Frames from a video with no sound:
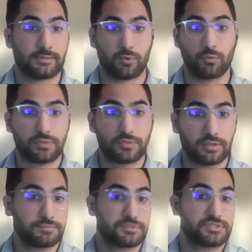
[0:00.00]
with
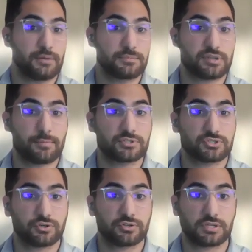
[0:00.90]
some
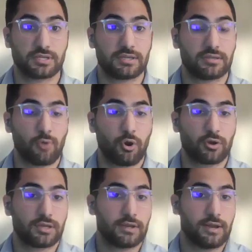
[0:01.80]
uncertainty in the
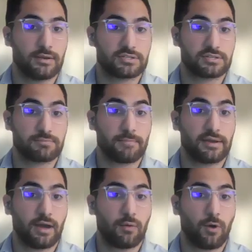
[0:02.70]
market, and might
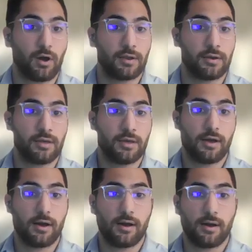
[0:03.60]
not want
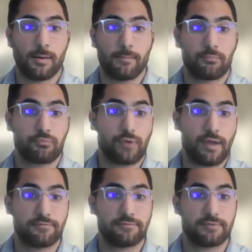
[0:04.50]

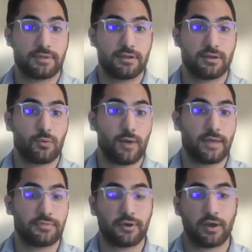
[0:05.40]
pref eating away
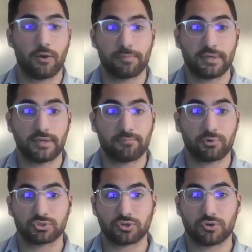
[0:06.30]
at their LP if
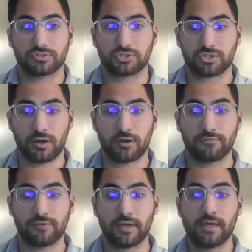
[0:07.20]
push goes to
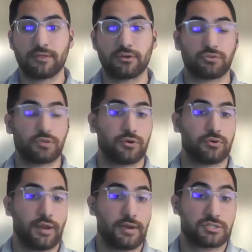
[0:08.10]
shove.
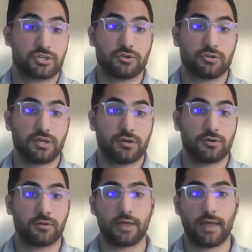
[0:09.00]
And it's a good
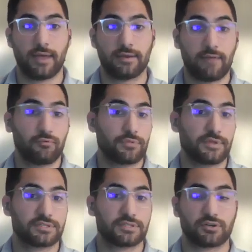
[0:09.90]
deal, and everyone
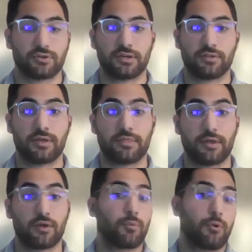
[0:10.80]
thinks it's a good deal.
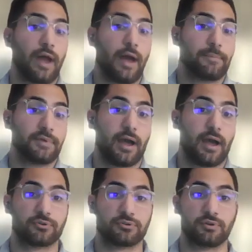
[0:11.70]
There will not be
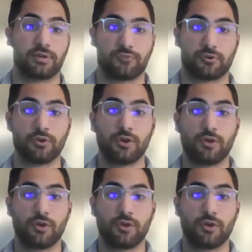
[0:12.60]
opportunity for